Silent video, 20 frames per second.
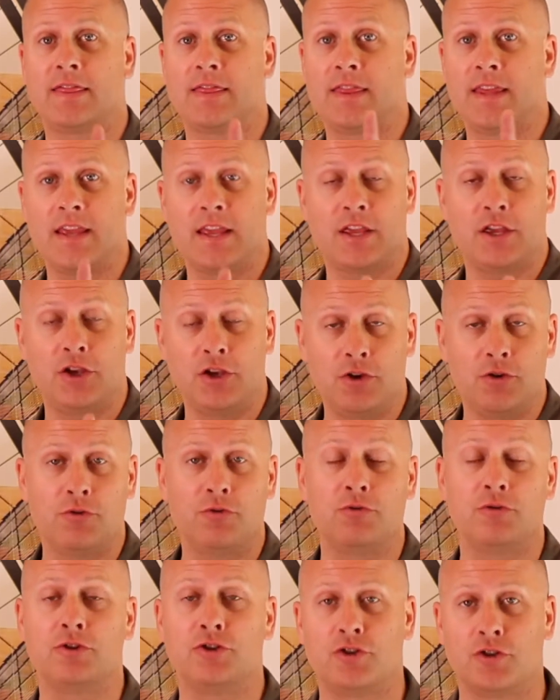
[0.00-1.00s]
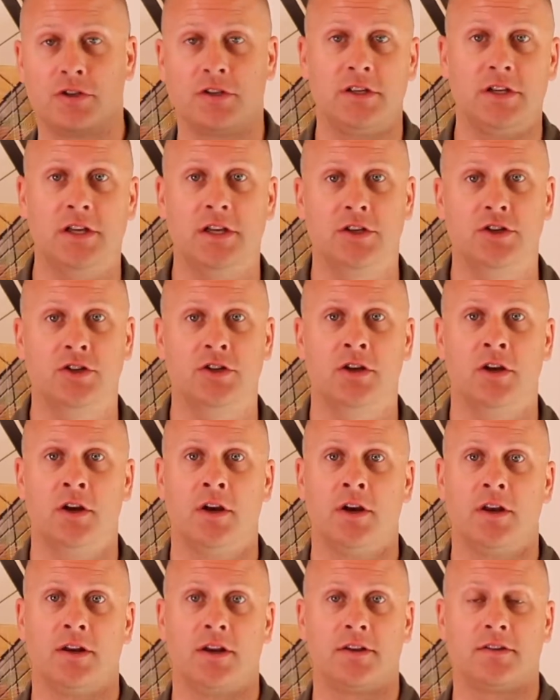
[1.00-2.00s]
think you should teach
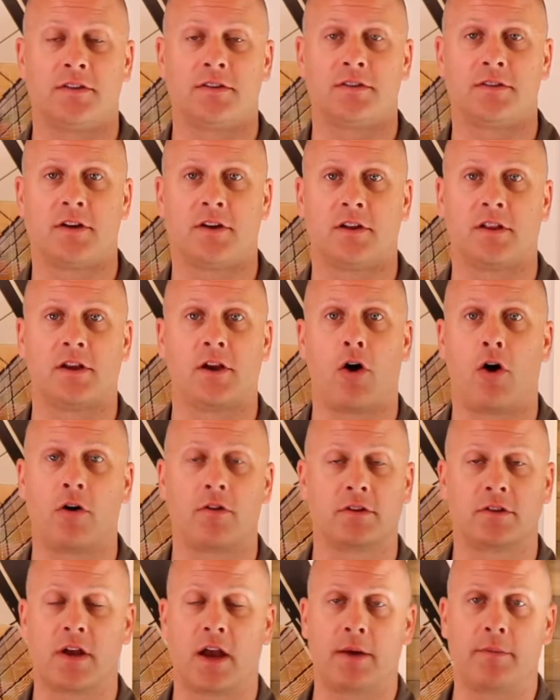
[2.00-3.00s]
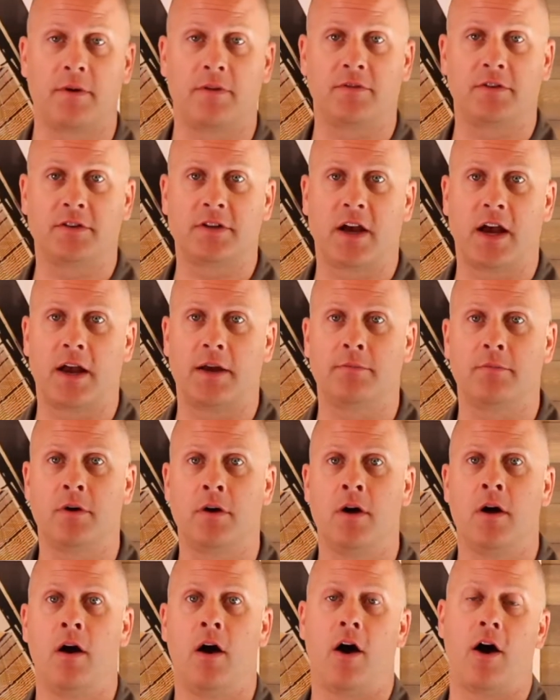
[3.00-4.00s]
necessarily all the time, every time
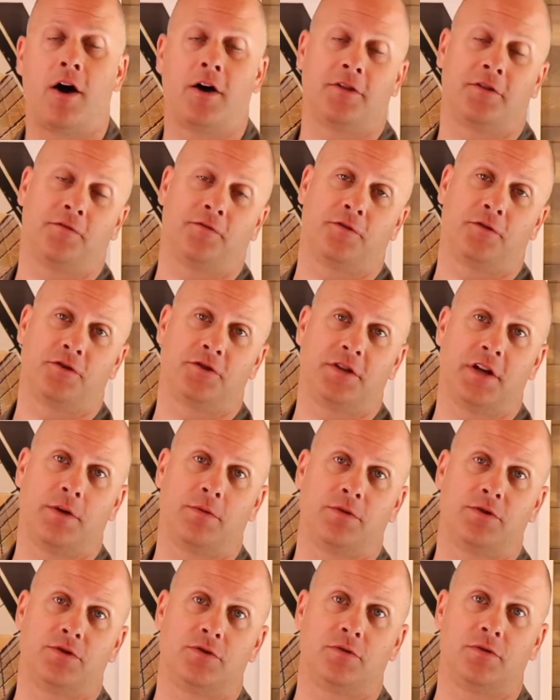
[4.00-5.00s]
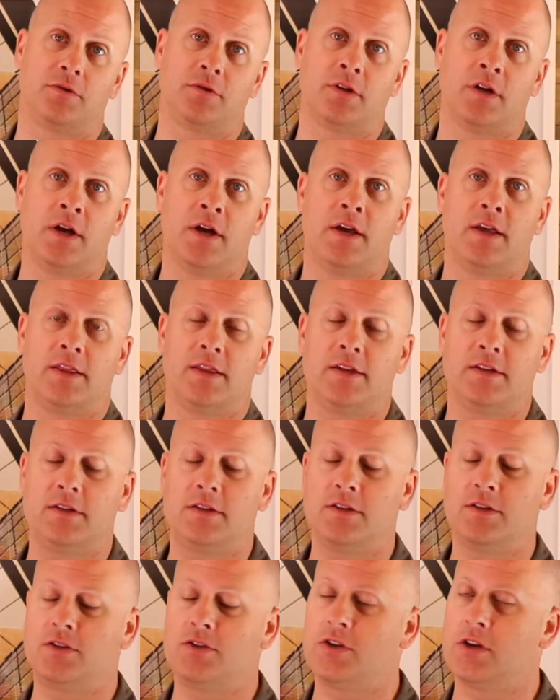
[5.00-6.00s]
on the first day with students. This
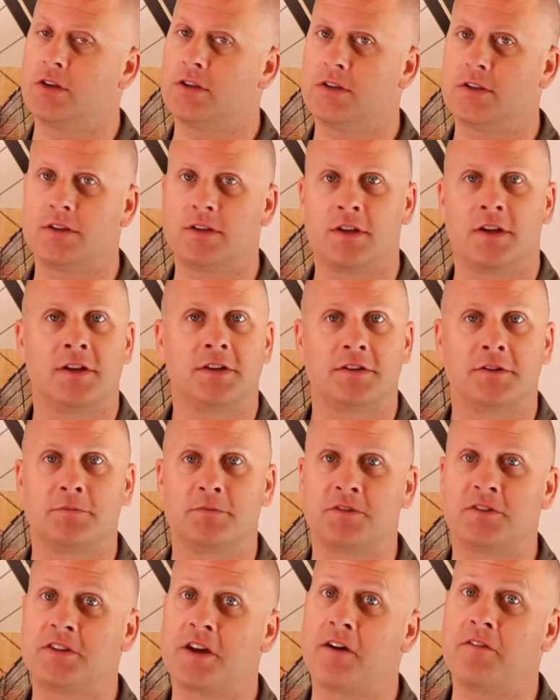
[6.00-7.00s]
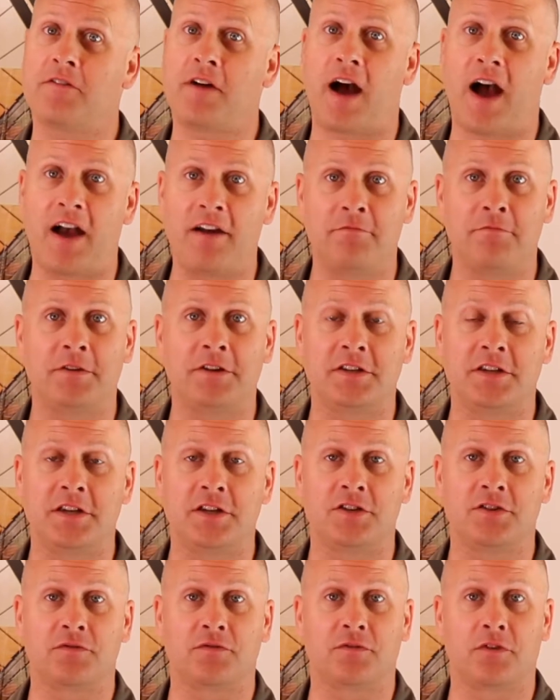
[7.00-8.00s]
is just some stuff I've been
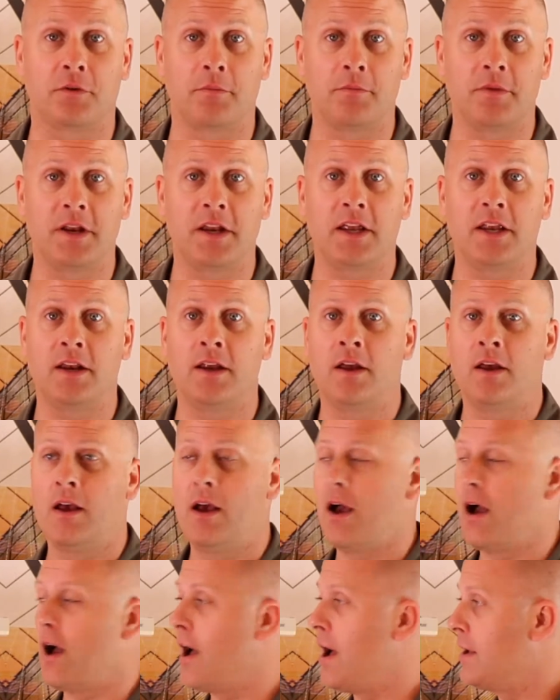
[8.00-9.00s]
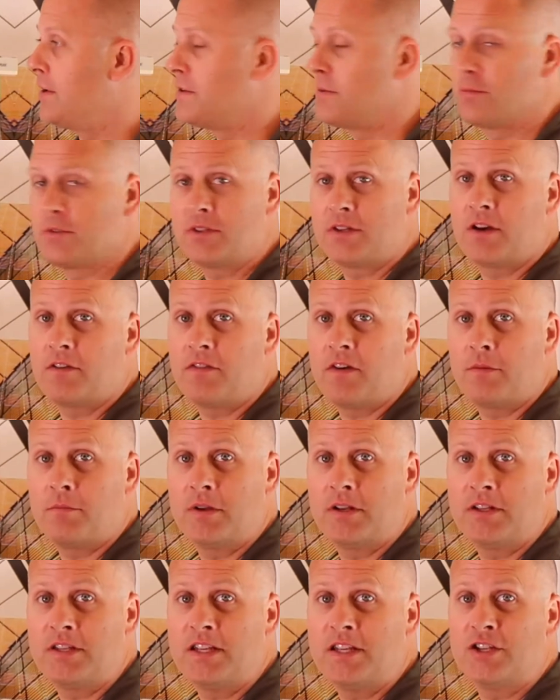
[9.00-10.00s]
teaching for a minute, some stuff I've
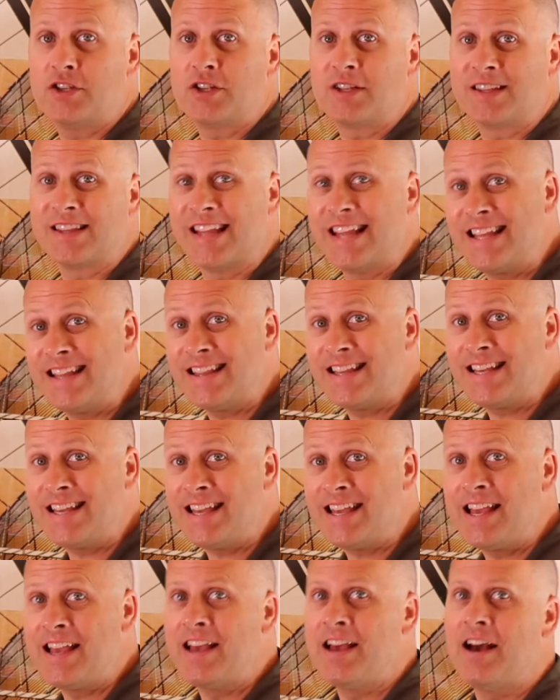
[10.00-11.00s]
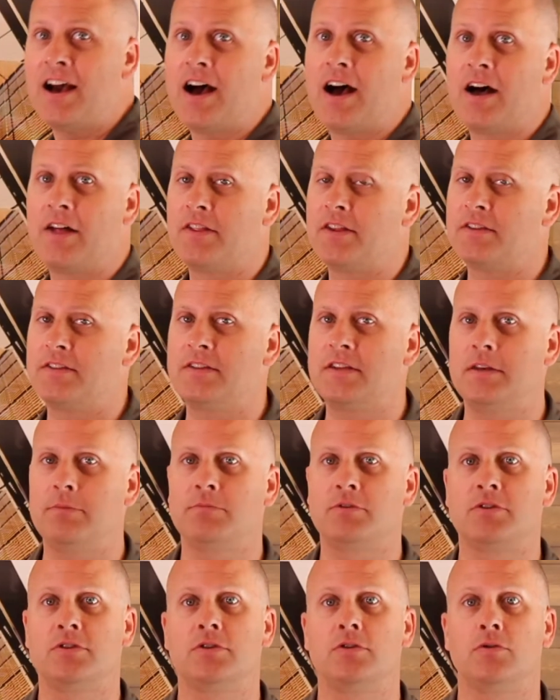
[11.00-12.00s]
been teaching lately that
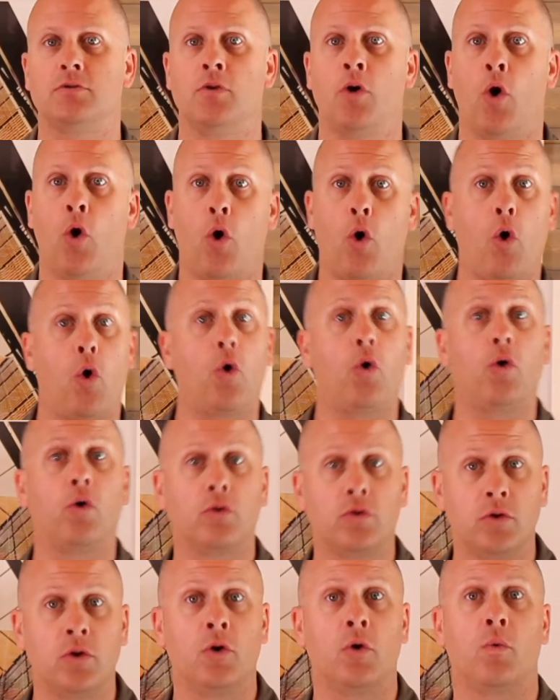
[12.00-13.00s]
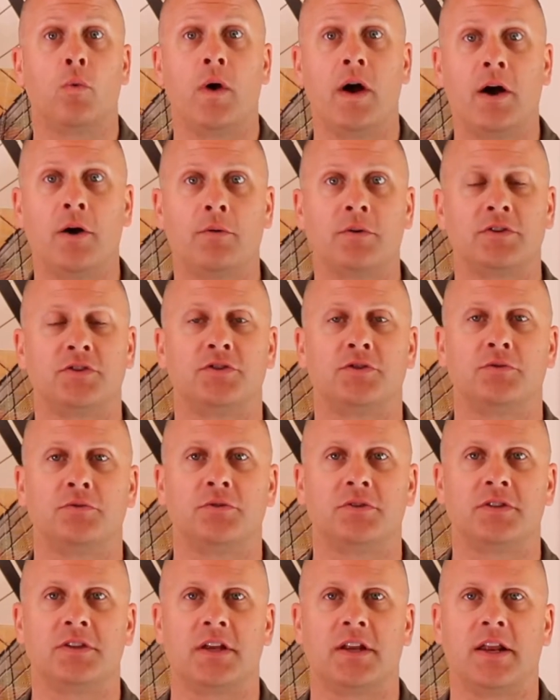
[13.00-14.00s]
seems to hold well with
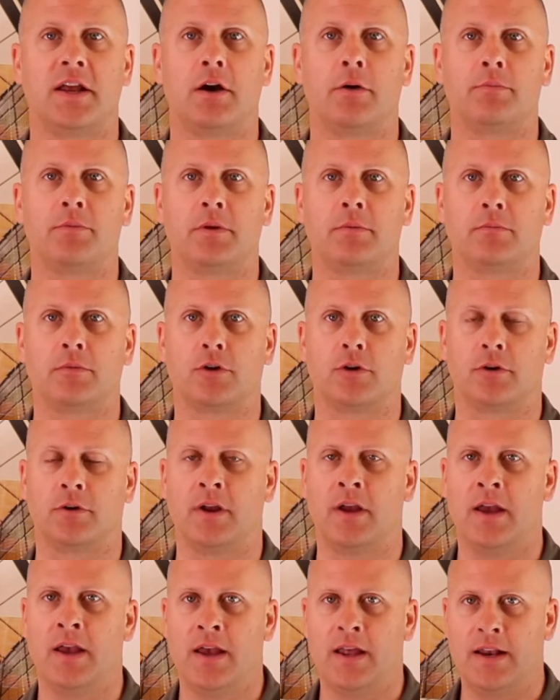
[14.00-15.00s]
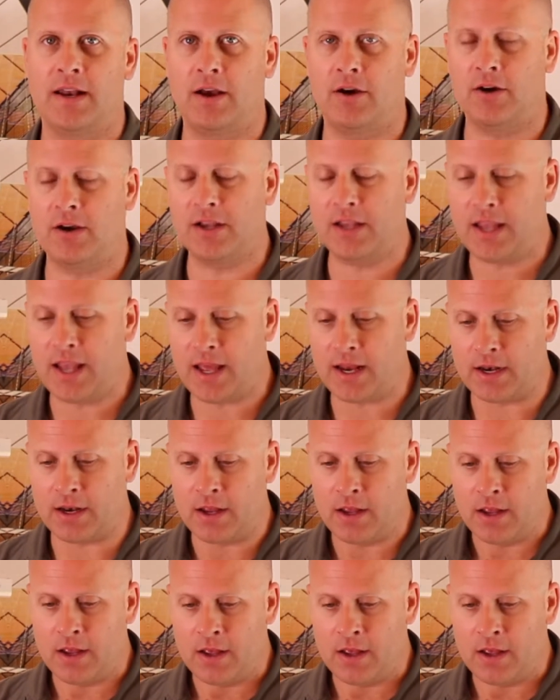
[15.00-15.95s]
students and help them learn. Now again,